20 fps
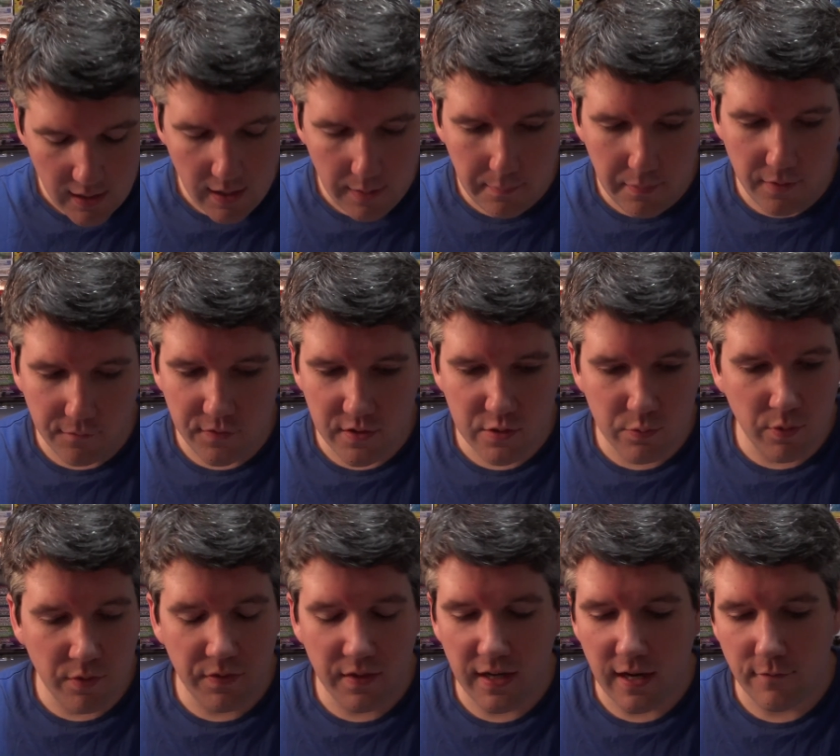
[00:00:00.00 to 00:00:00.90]
But if there's
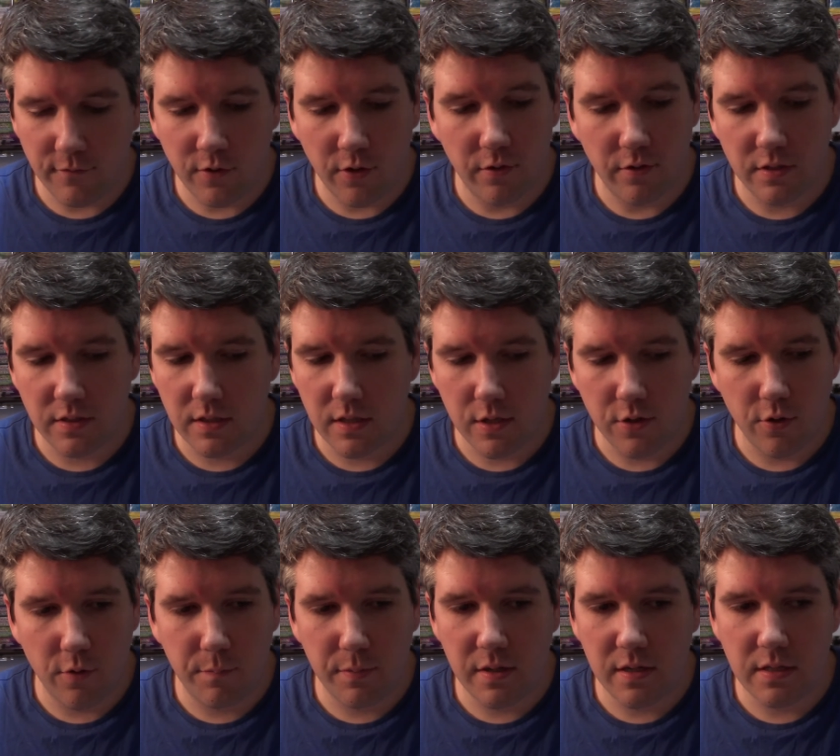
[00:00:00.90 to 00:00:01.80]
one thing I've noticed, the
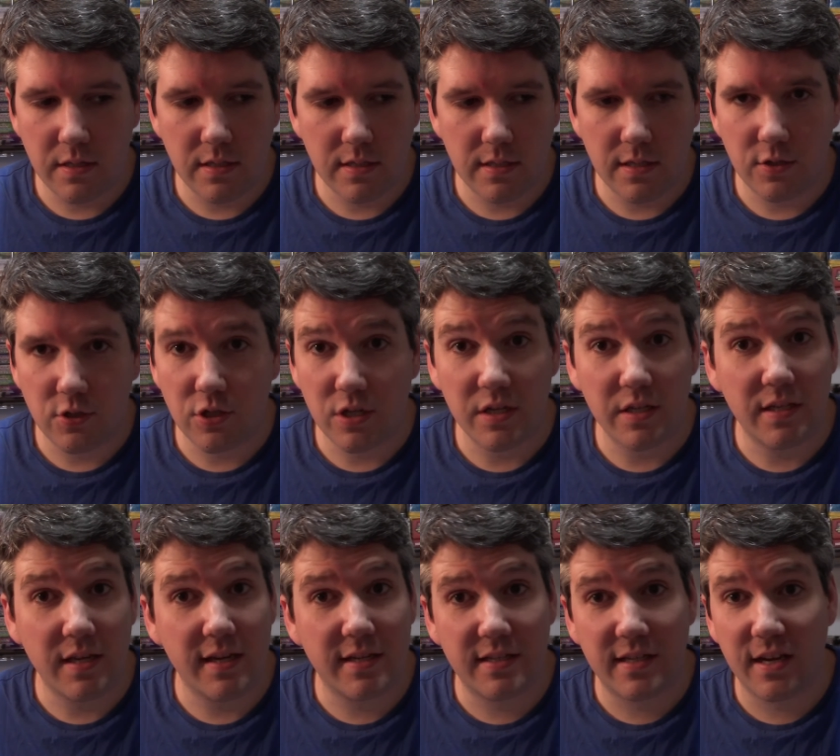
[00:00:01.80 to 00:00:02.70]
European TCG
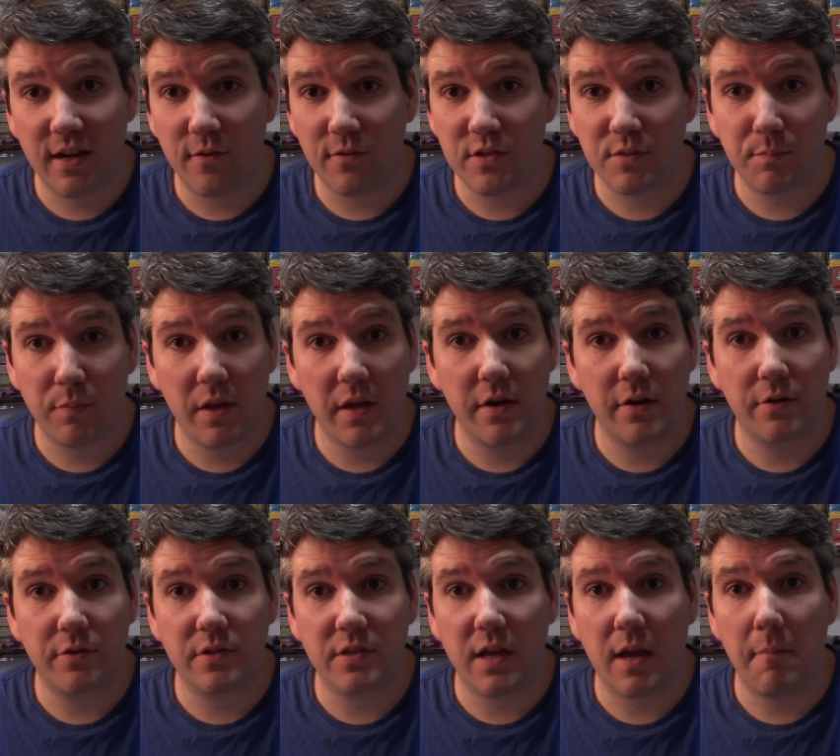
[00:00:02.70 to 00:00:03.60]
takes care of its
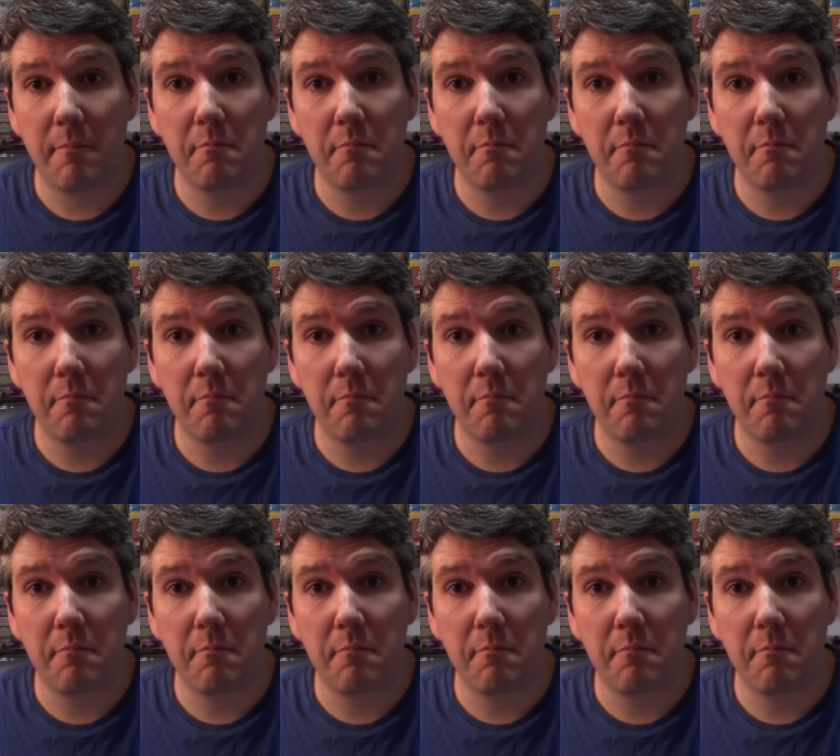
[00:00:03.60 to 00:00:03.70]
players